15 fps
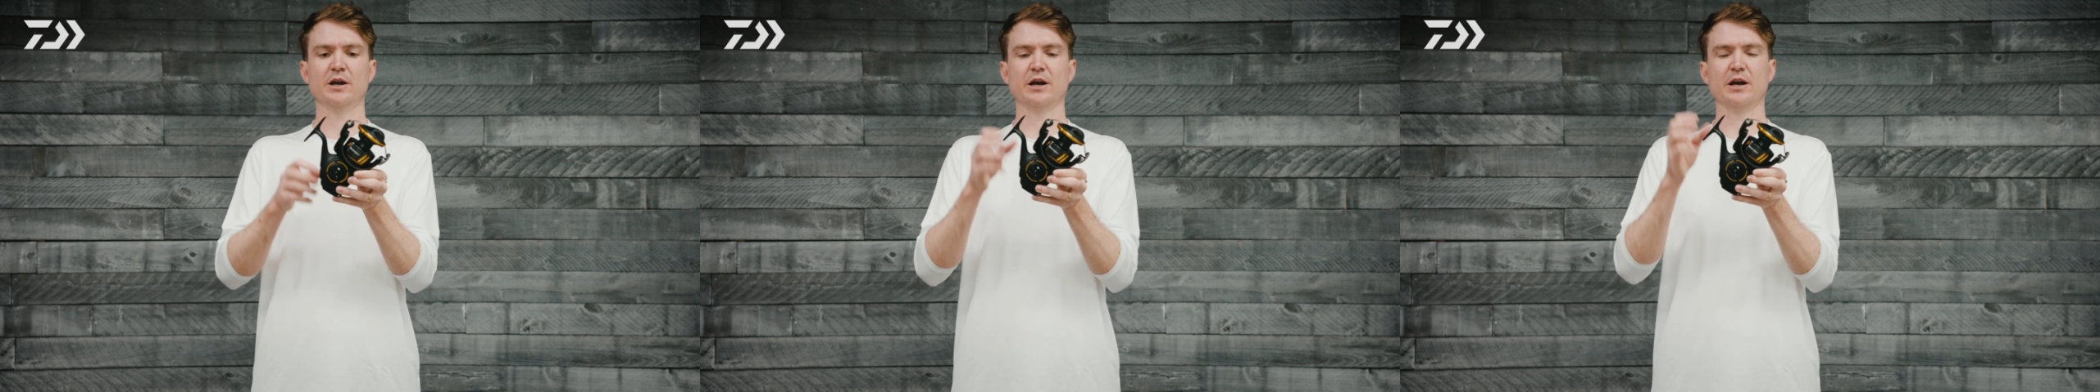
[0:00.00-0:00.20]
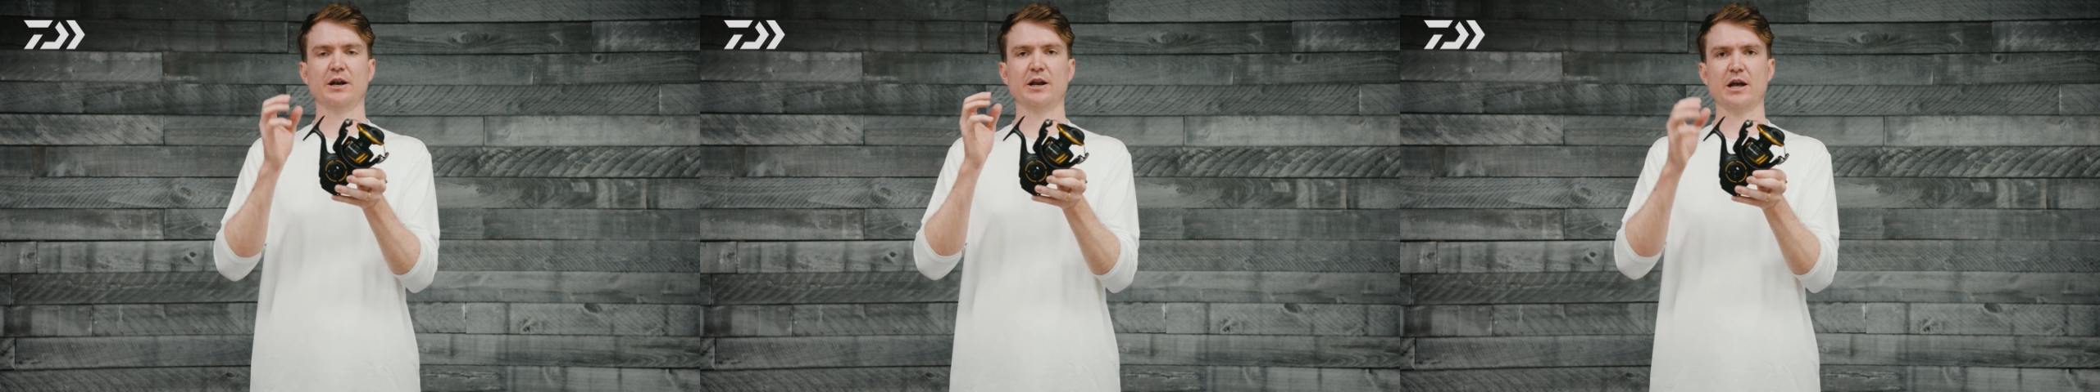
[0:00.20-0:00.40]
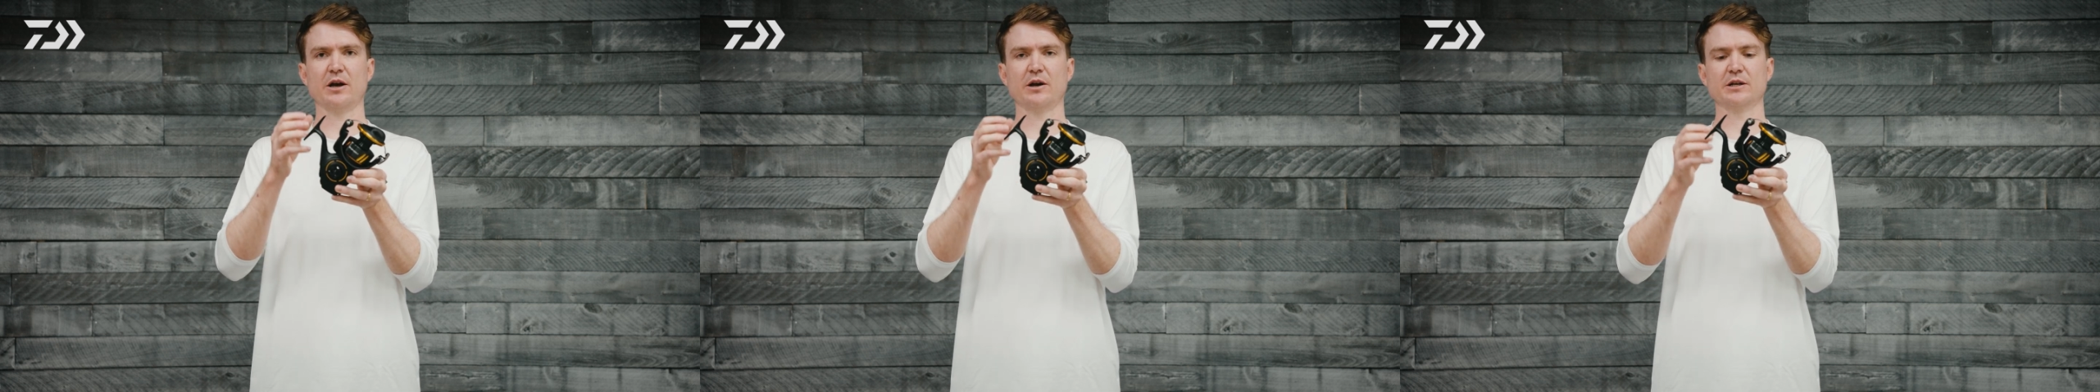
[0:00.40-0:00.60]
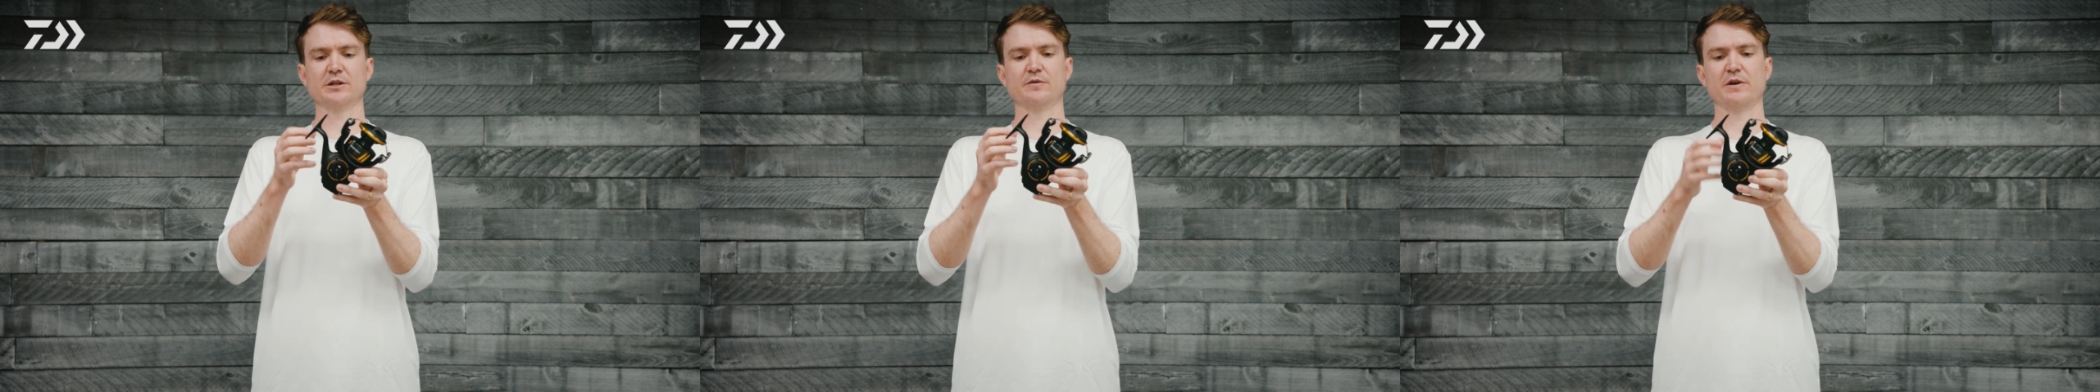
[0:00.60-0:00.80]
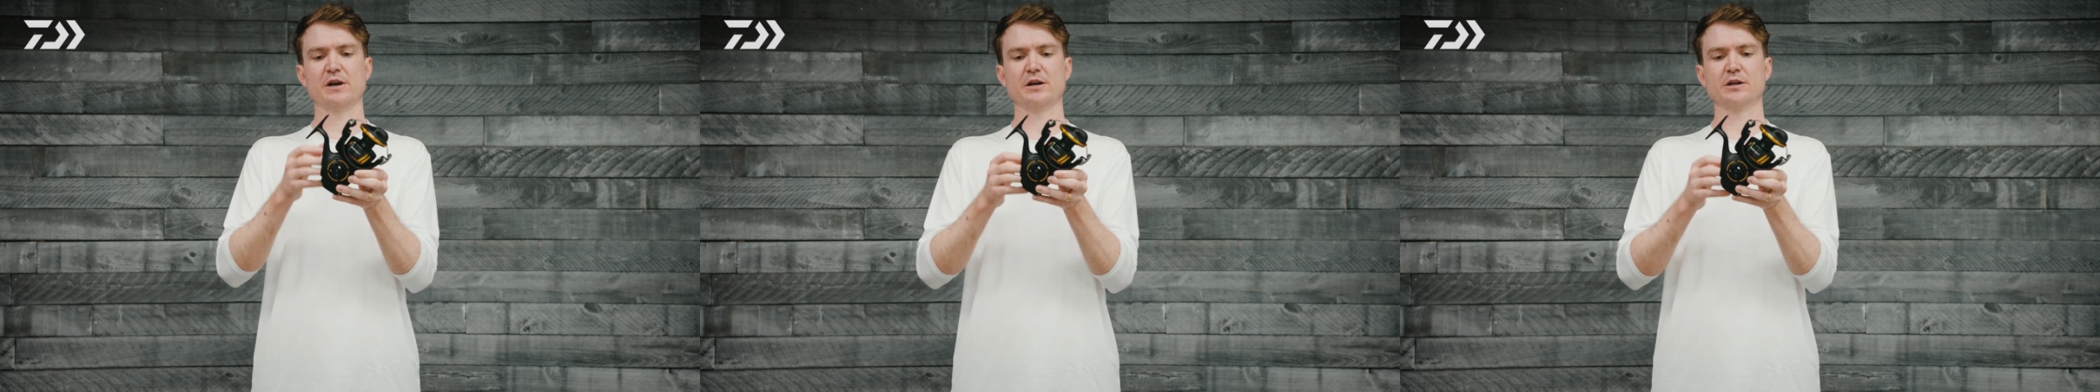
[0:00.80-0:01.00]
and now
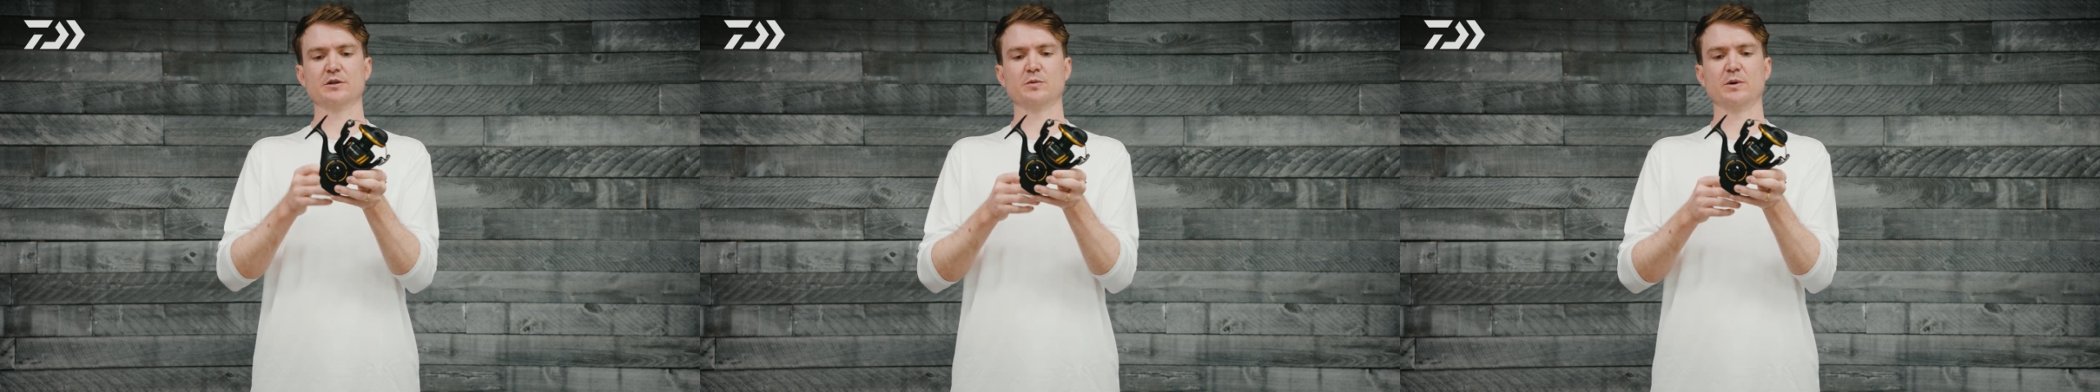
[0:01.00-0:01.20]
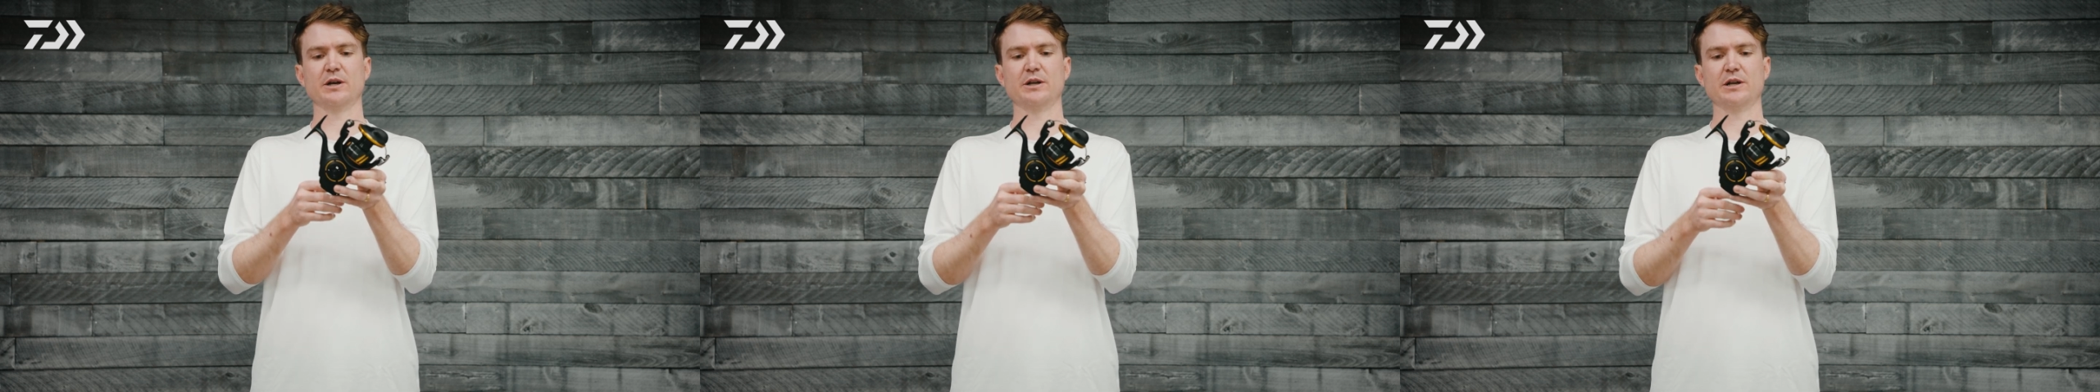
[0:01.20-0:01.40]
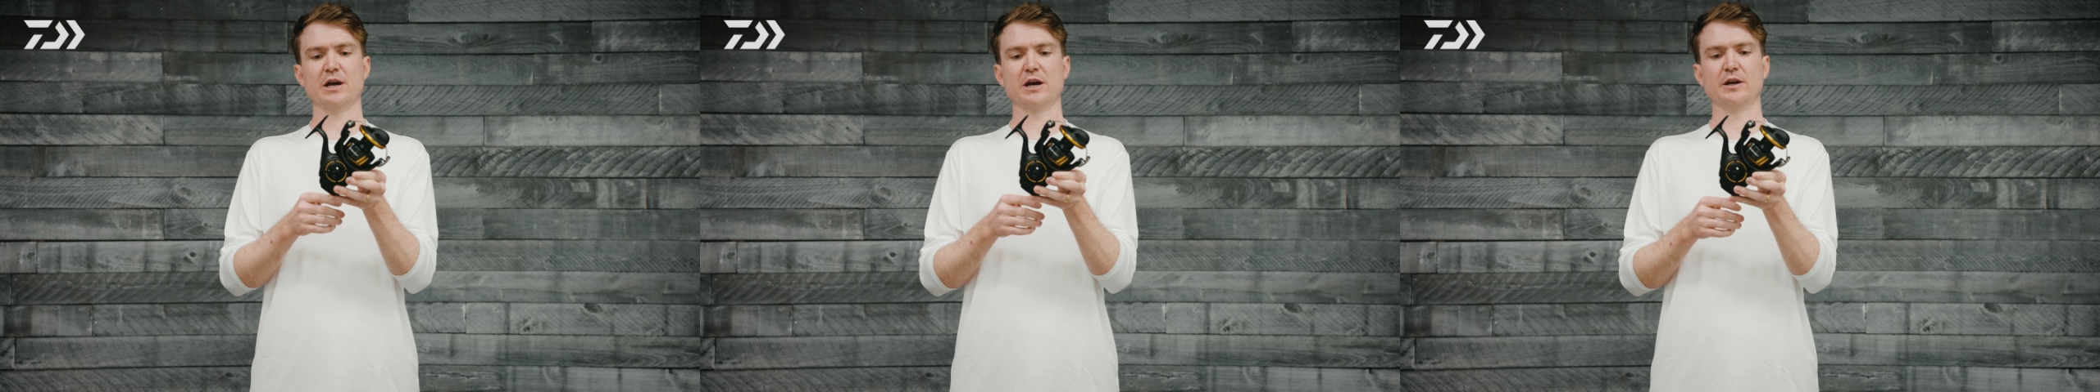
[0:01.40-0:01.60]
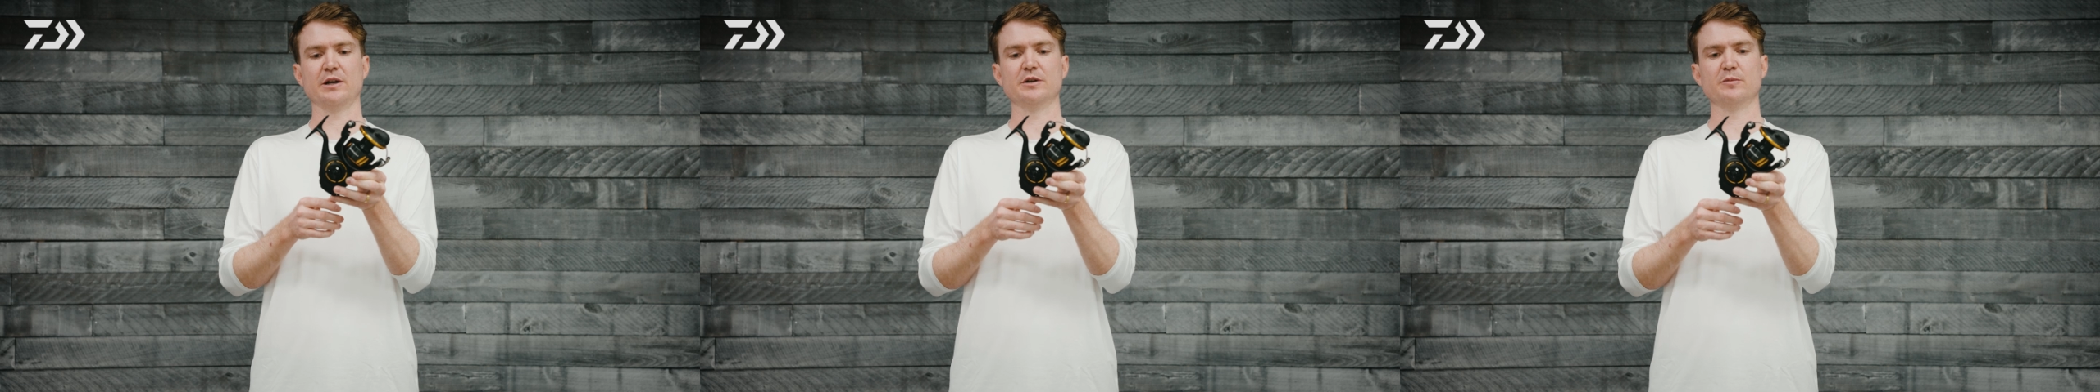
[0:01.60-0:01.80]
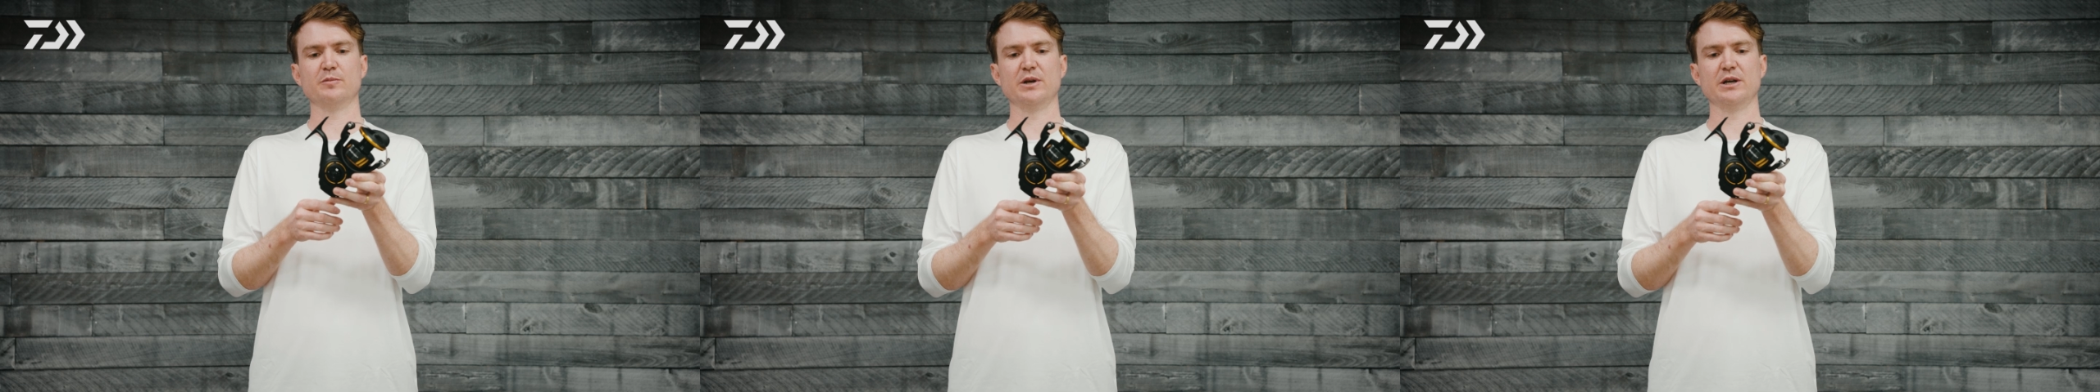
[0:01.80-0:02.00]
has found its way down
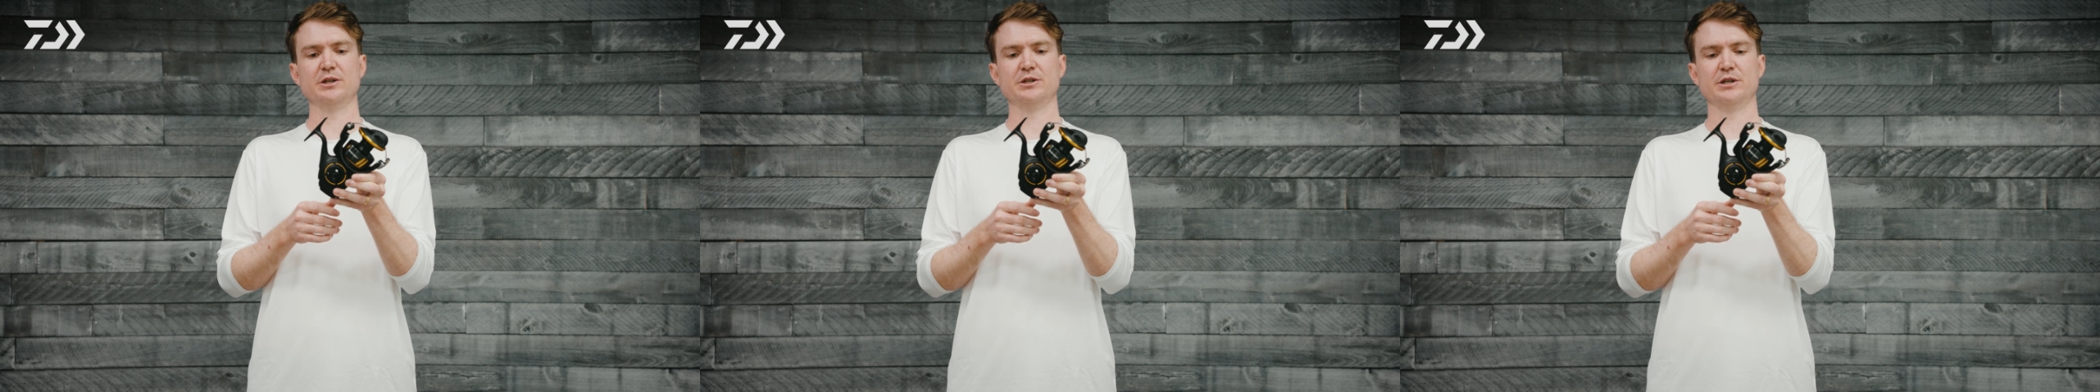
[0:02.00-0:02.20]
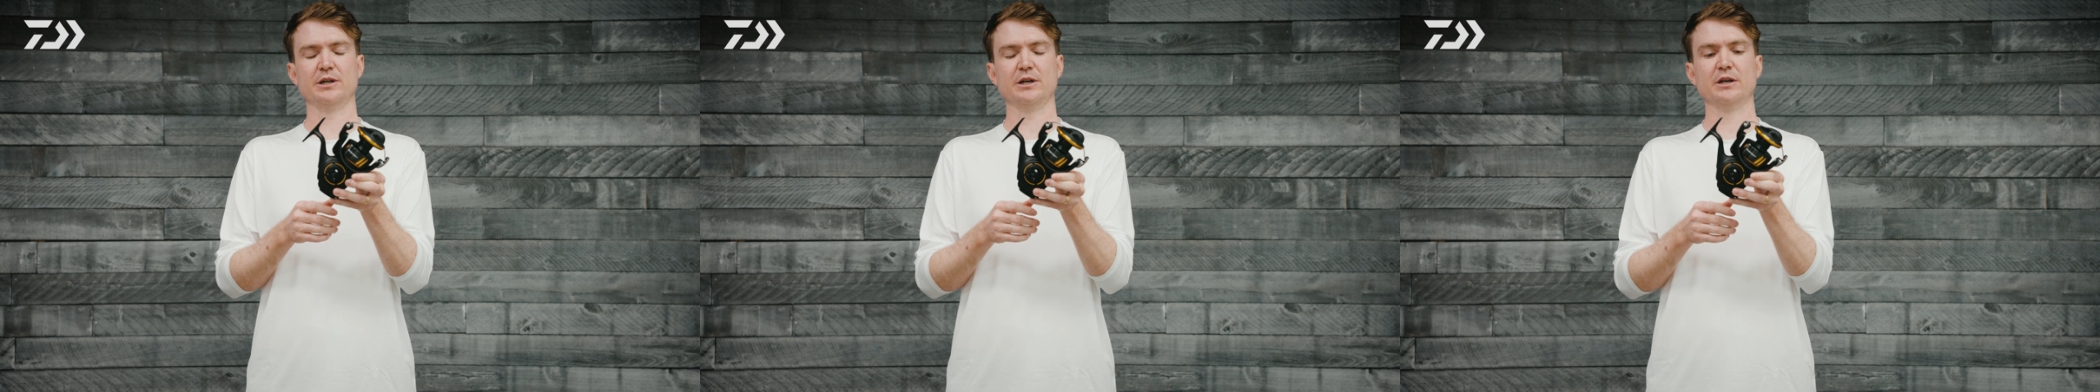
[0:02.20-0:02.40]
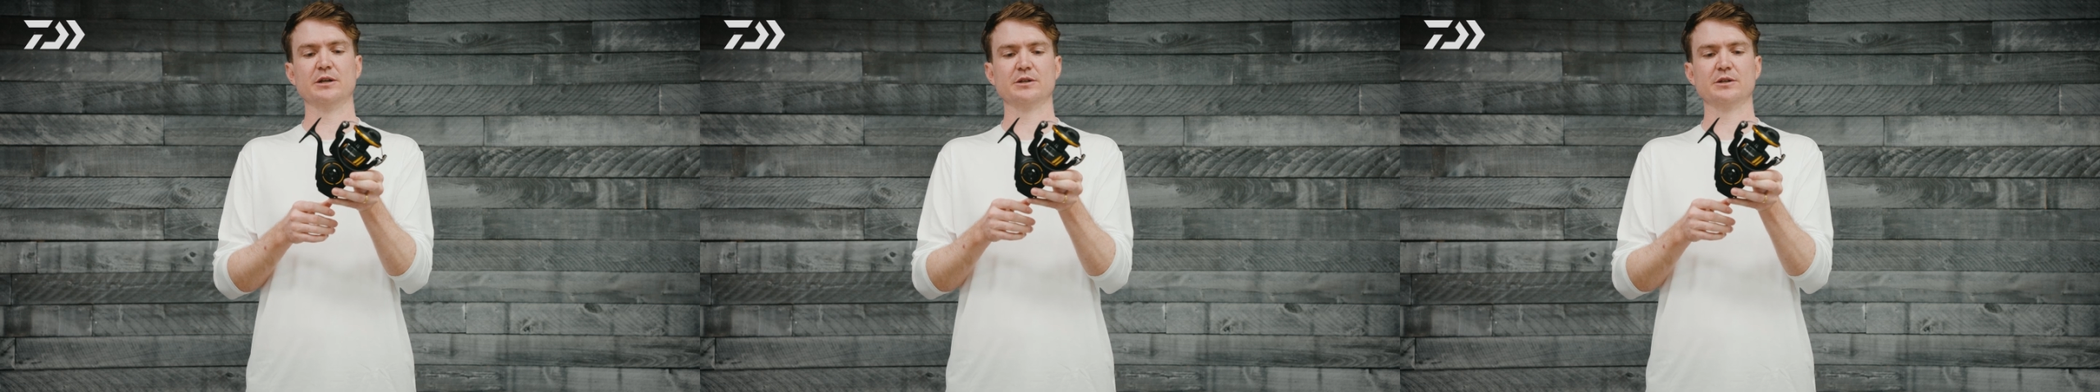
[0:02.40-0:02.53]
into BG.